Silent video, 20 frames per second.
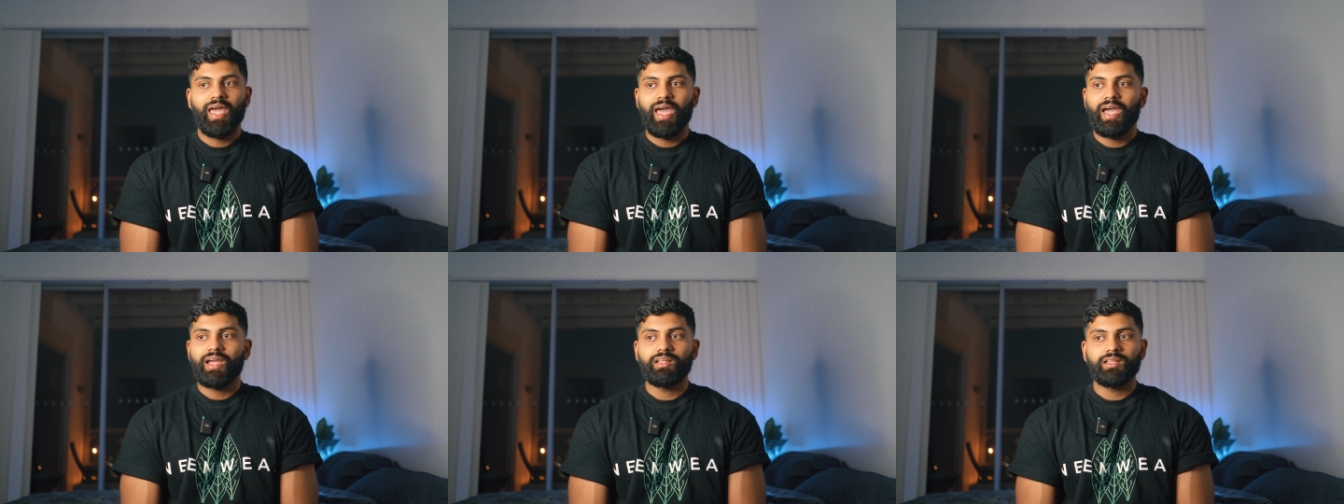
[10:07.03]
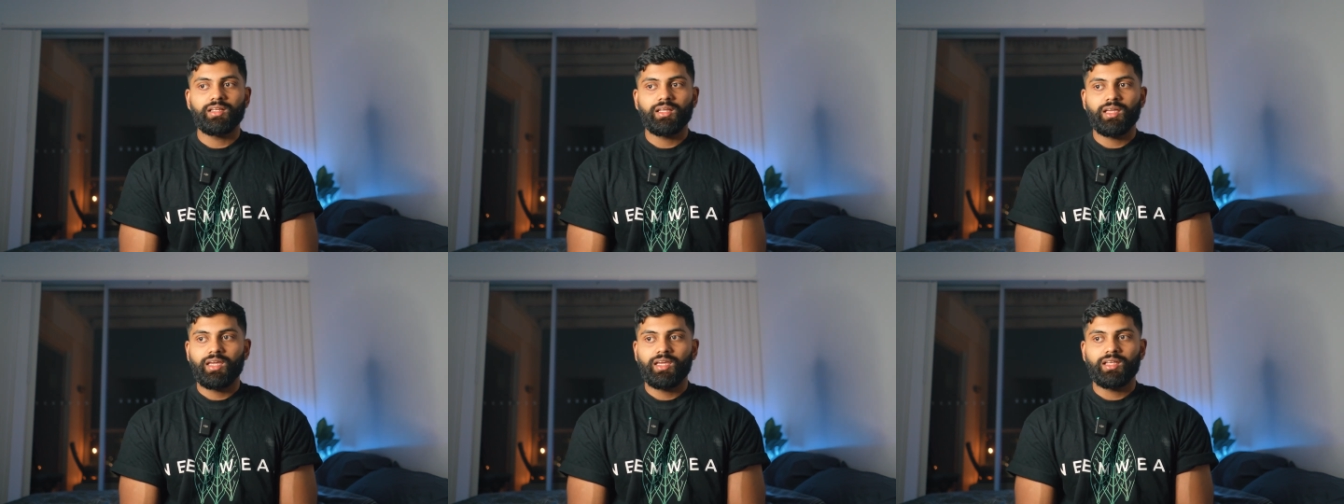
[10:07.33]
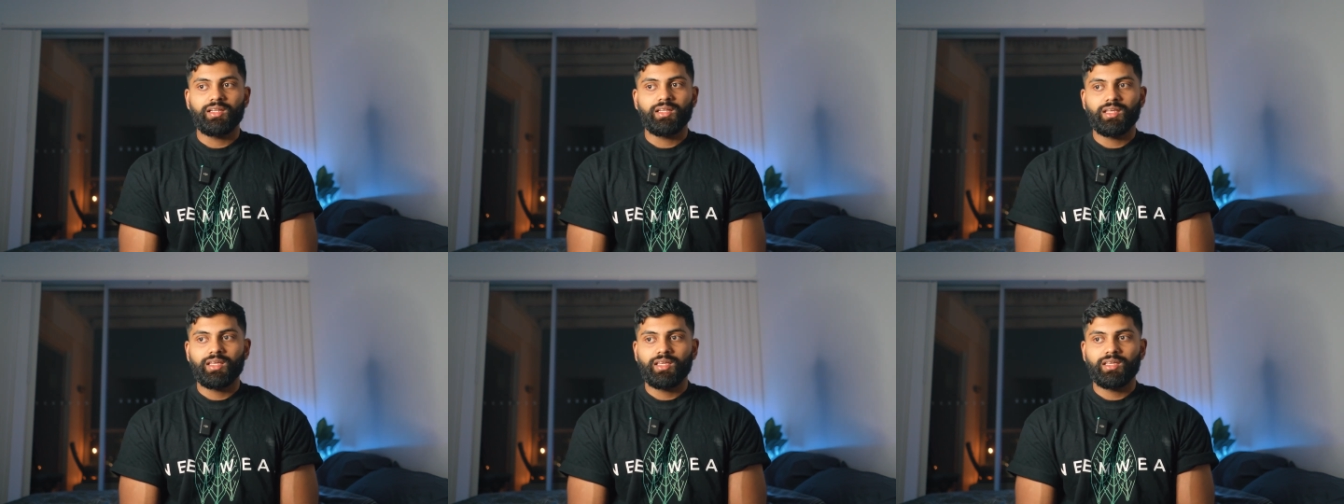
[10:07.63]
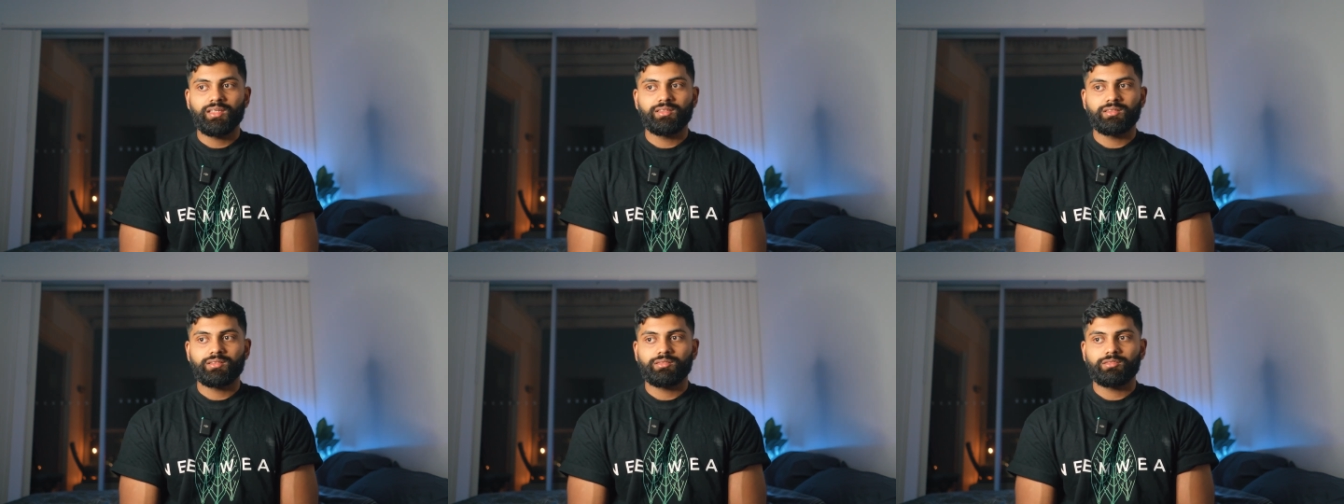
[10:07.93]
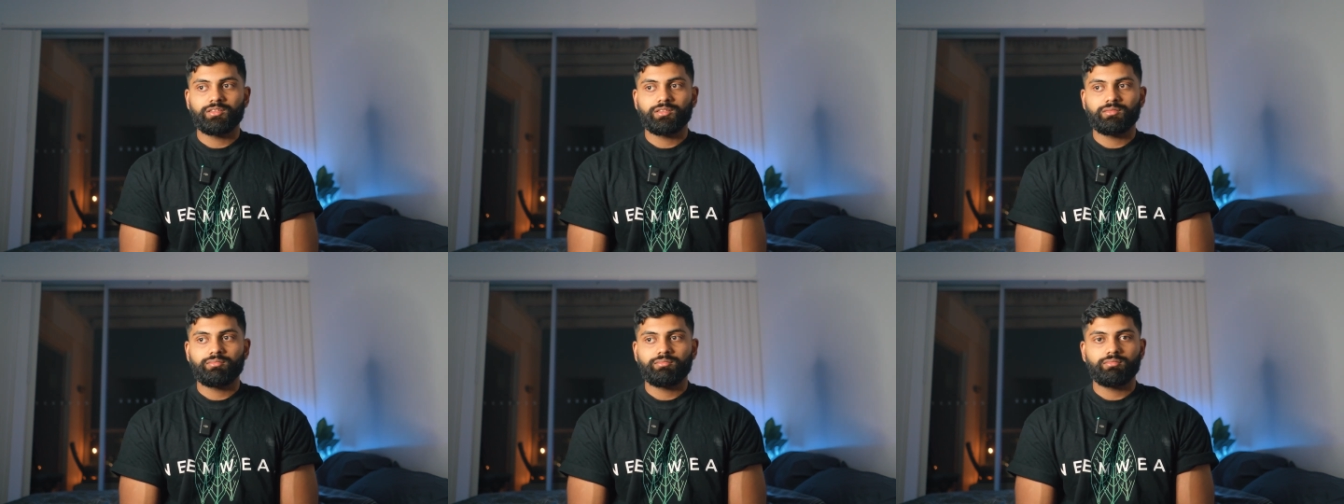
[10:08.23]
and it
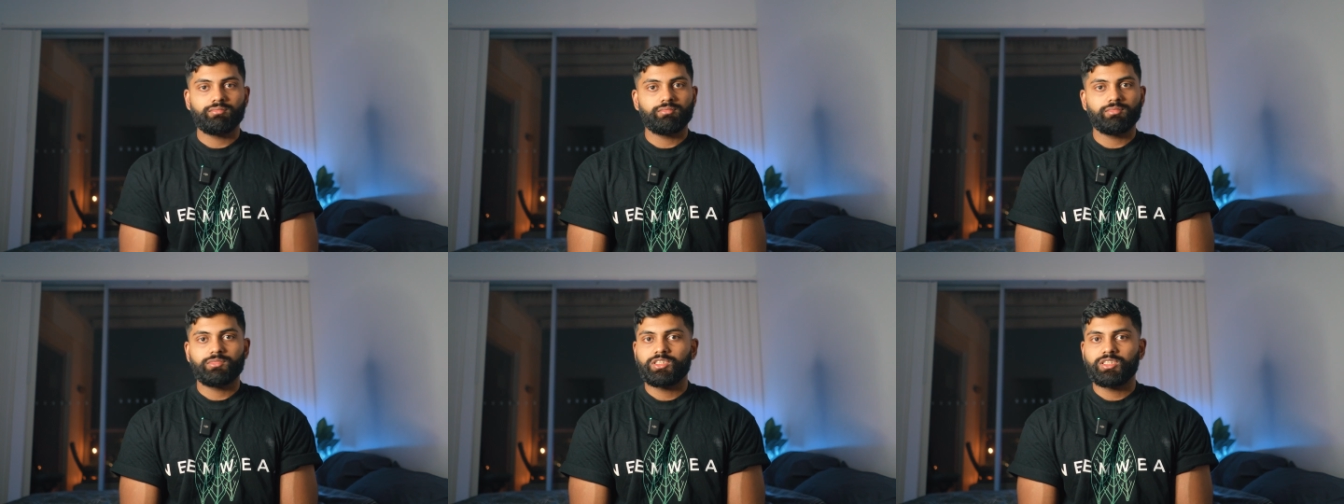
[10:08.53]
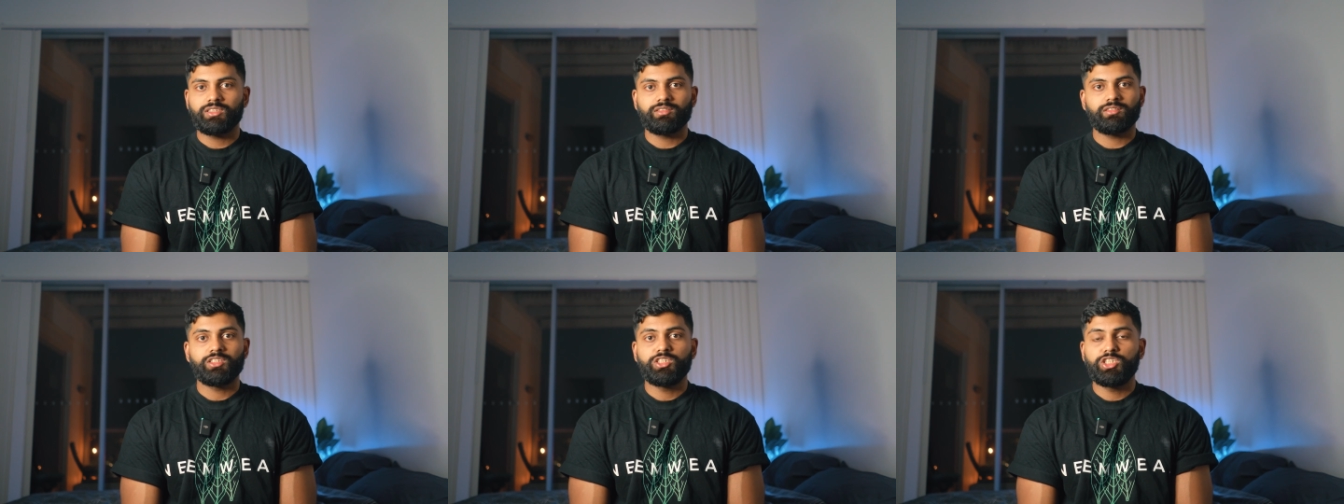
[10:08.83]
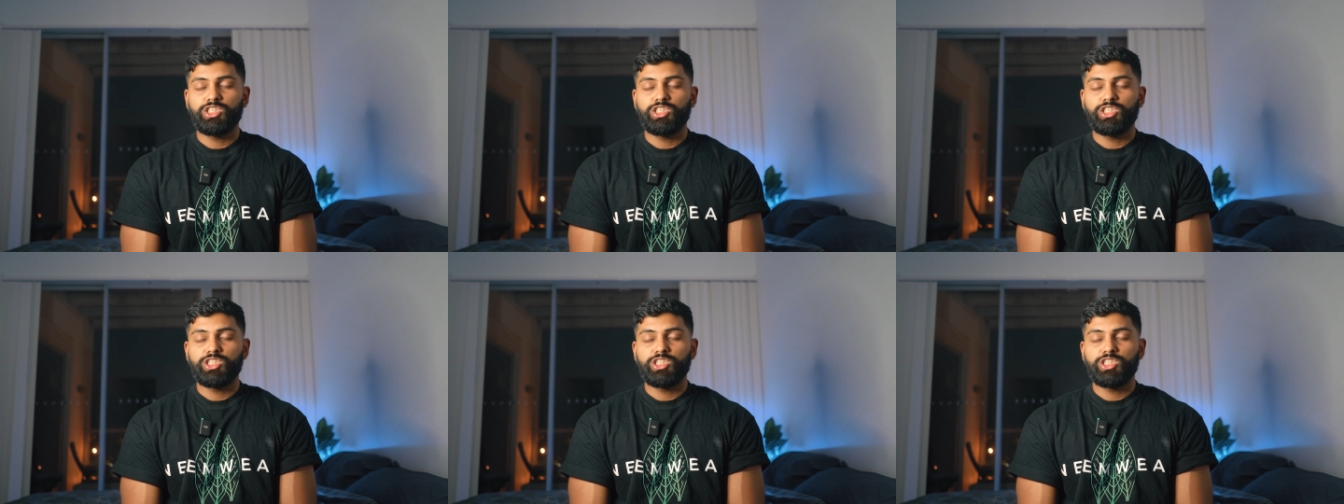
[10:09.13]
is just